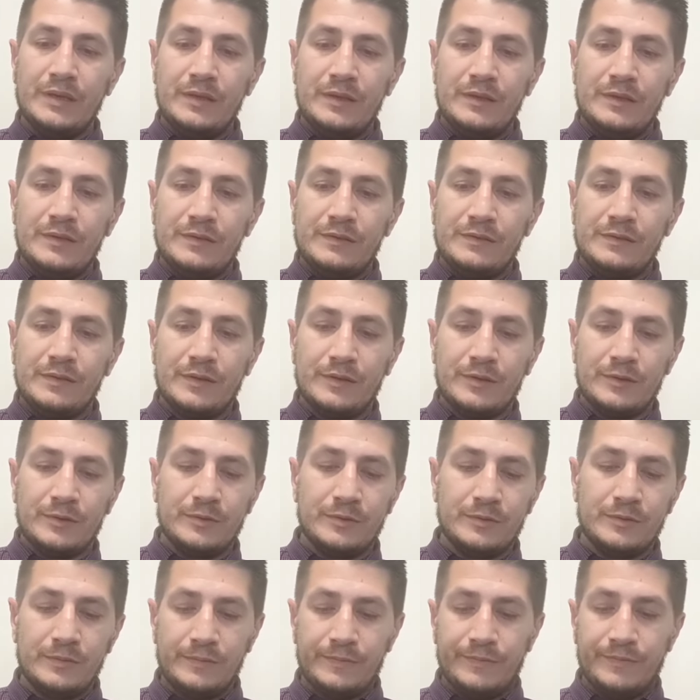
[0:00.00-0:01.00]

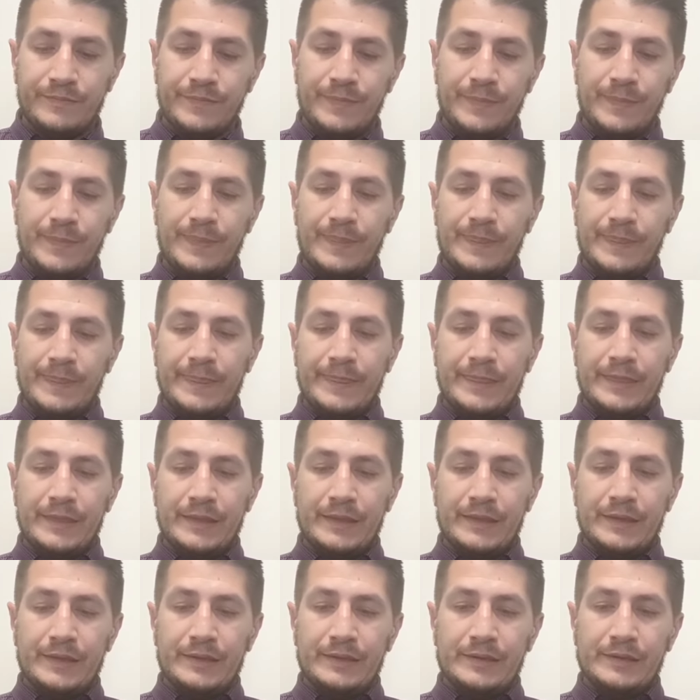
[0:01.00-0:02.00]
So
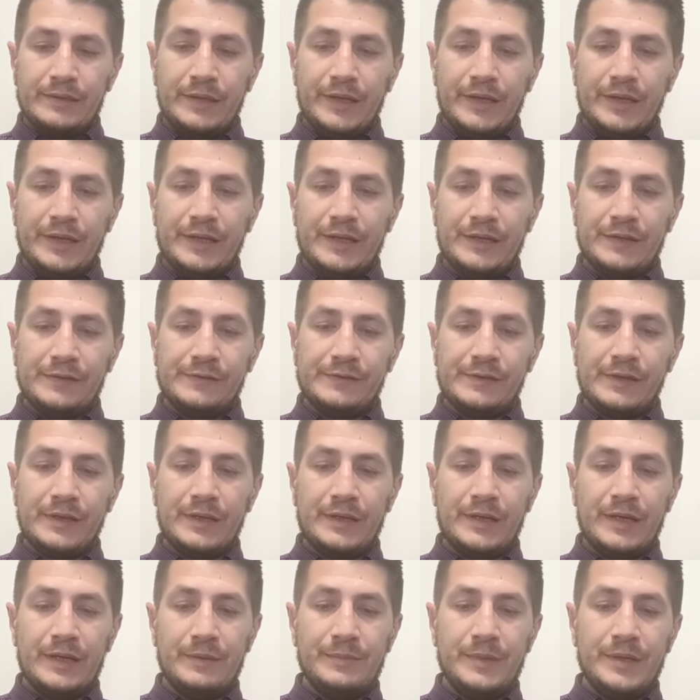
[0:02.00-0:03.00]
like I said,
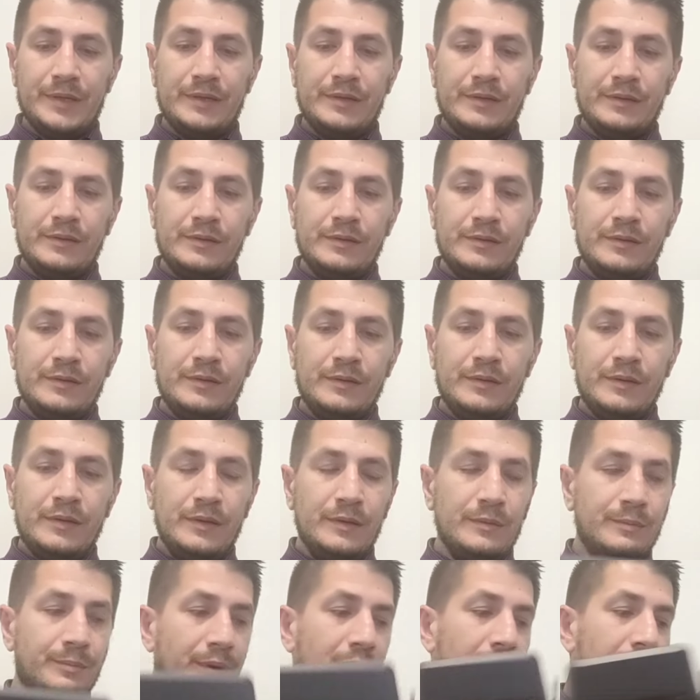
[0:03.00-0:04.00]
I mean,
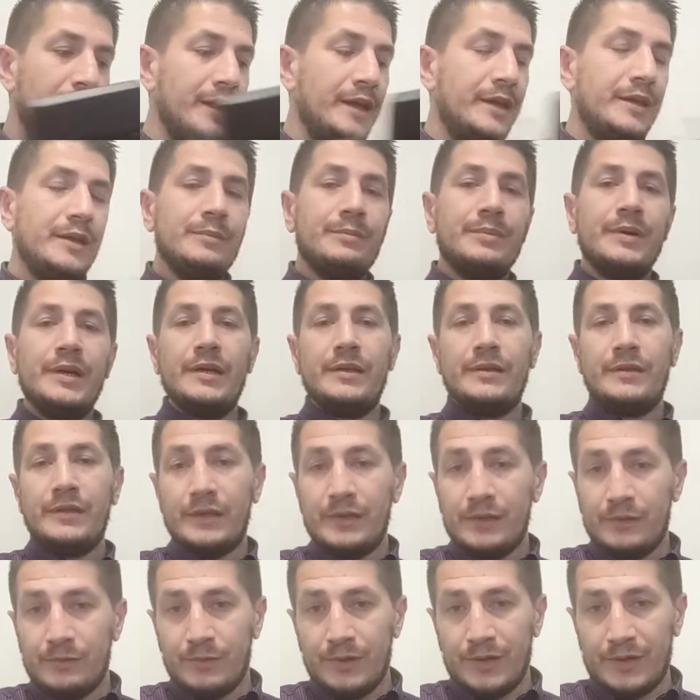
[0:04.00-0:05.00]
buy any brand that
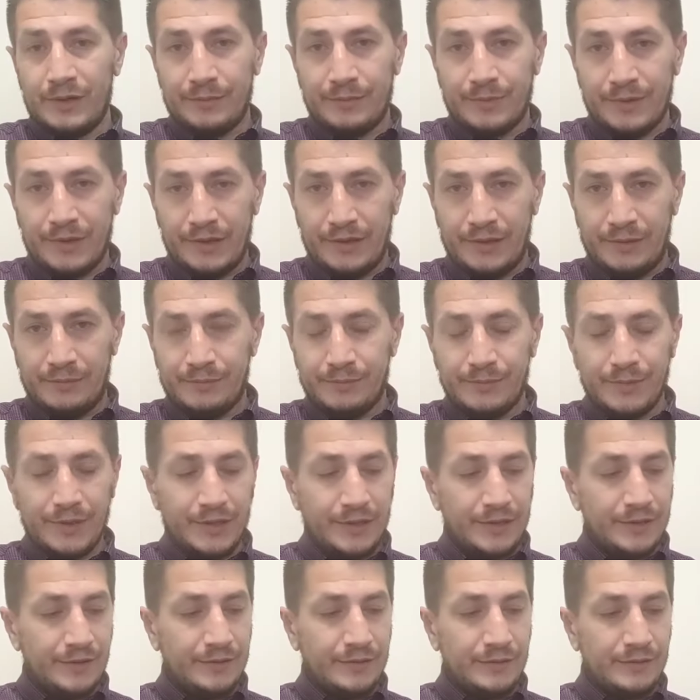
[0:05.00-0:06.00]
you want to buy.
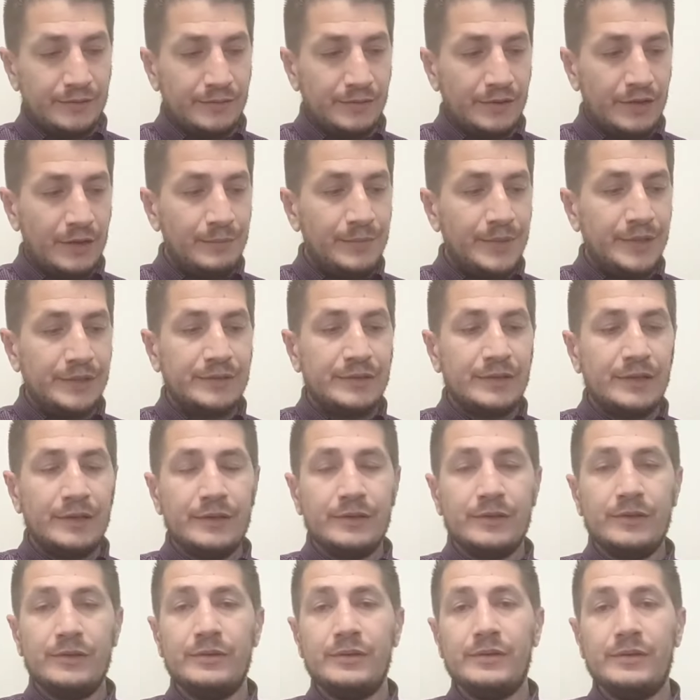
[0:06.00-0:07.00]
I'm not telling
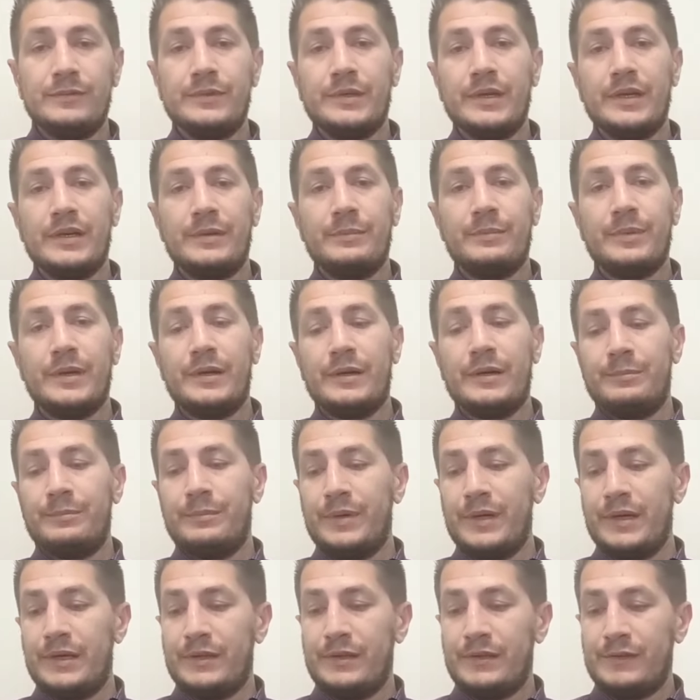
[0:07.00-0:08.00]
you you've got to
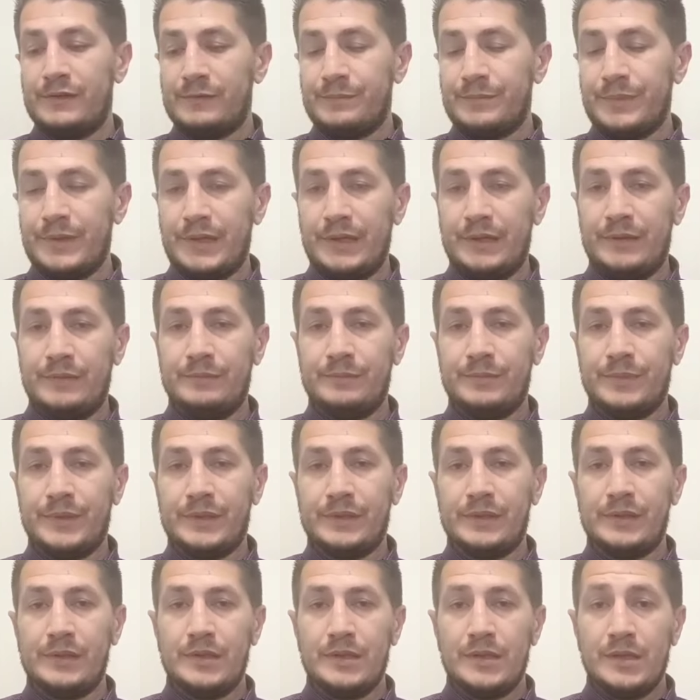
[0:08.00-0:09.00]
buy this brand,
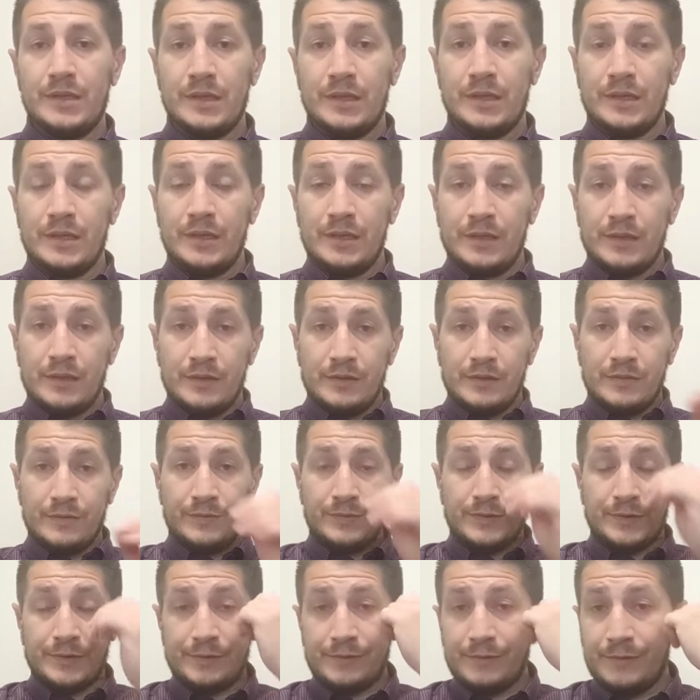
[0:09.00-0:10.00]
but
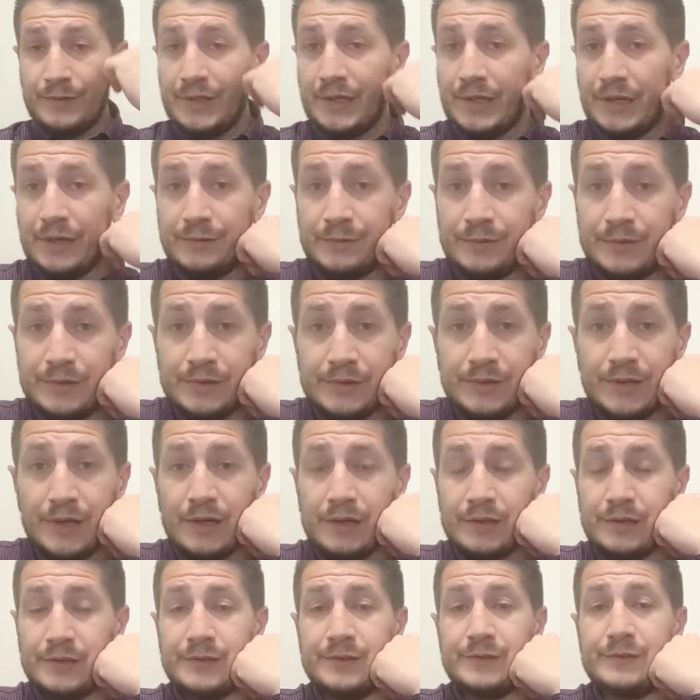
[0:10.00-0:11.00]
for
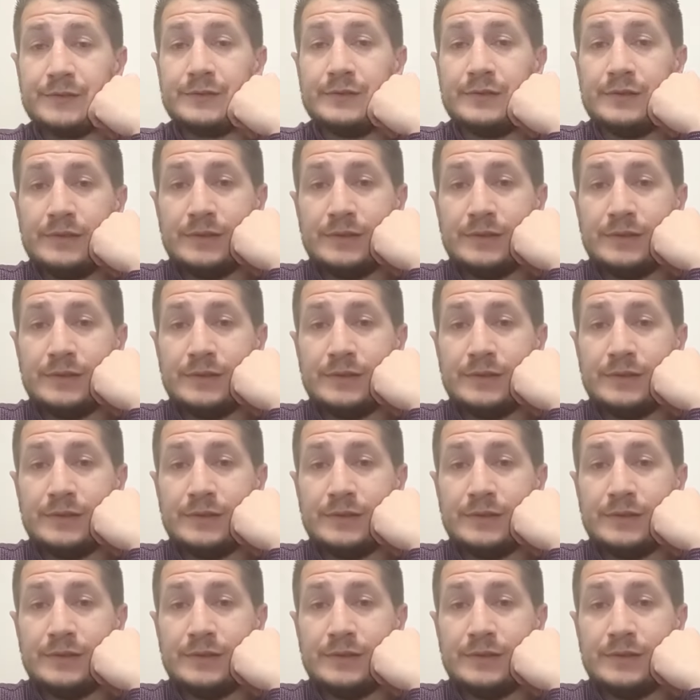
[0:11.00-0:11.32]
$300